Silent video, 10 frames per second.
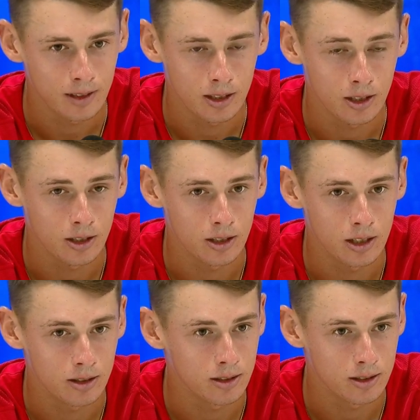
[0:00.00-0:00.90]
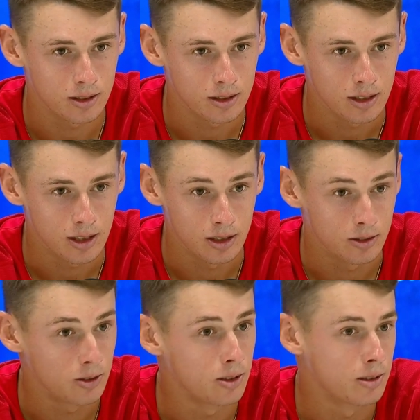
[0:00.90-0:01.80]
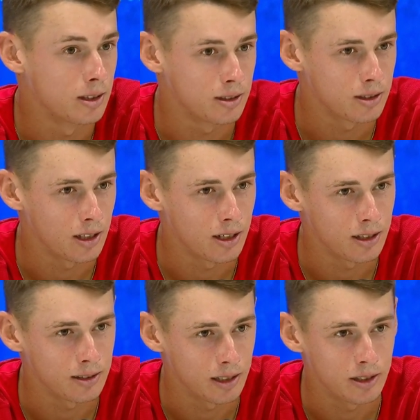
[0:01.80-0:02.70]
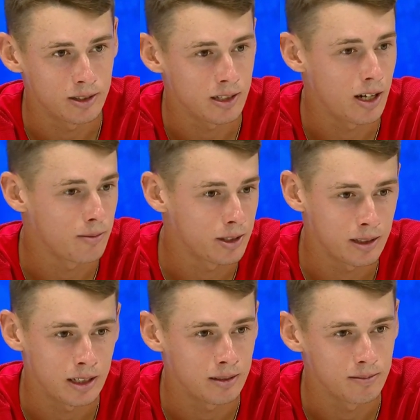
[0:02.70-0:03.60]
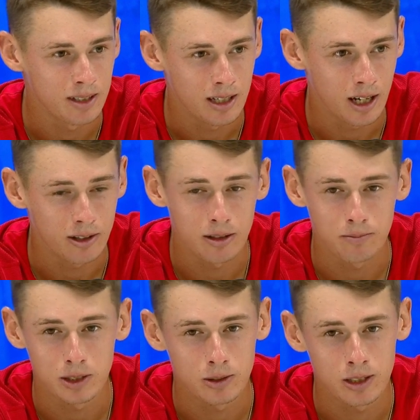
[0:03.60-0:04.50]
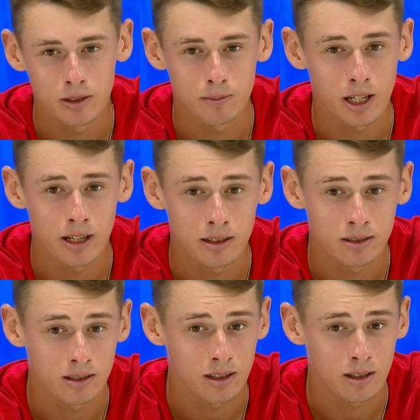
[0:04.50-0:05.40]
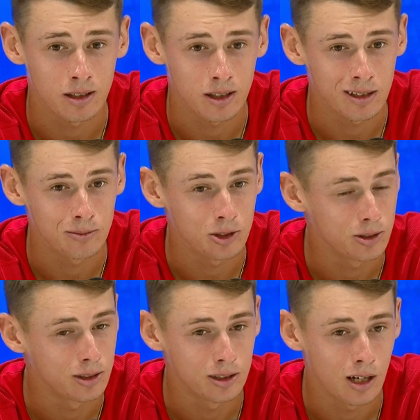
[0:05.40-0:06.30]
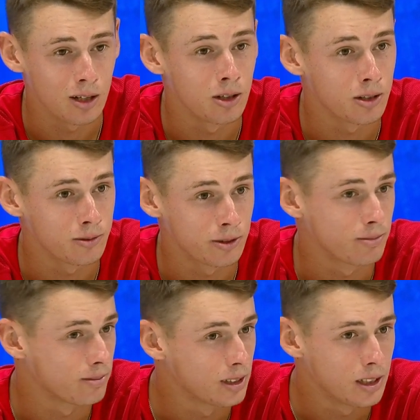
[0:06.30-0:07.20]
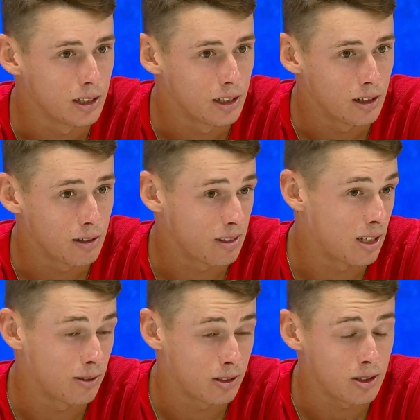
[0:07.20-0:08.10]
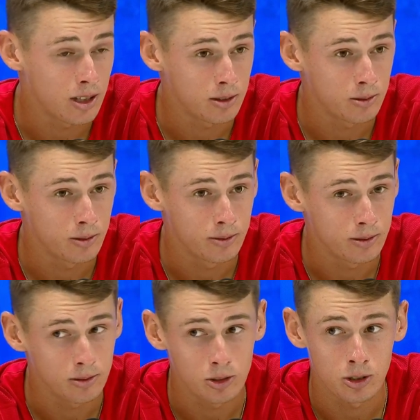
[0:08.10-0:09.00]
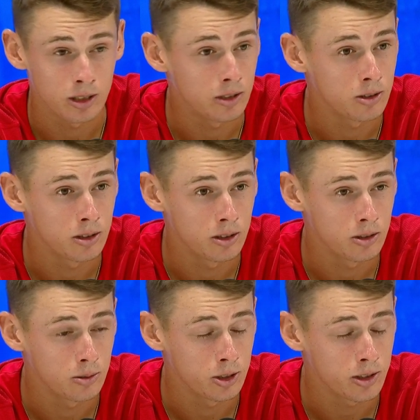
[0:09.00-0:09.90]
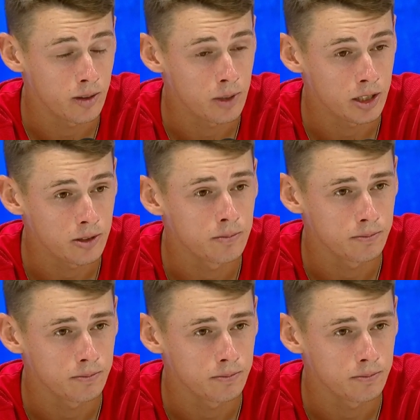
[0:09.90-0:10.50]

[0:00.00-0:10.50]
you know, it's good. It's entertainment, and I think between the players, I'm sure a lot of even the guys would have tuned in to watch that match.